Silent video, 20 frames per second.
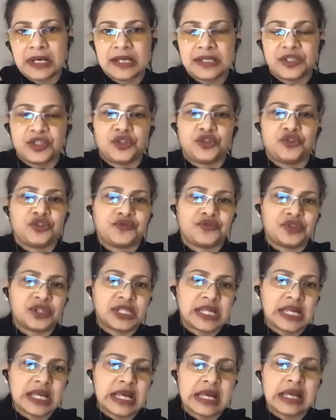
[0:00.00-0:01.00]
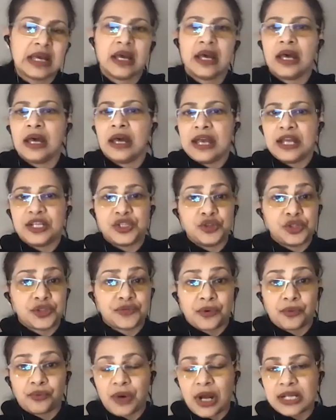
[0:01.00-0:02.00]
it's used for C, it's used
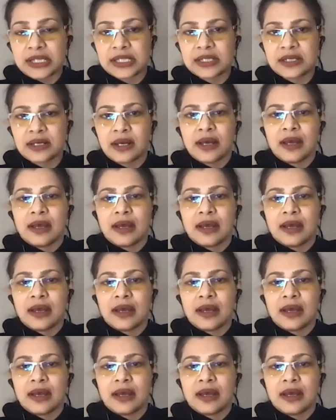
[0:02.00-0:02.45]
for Rust.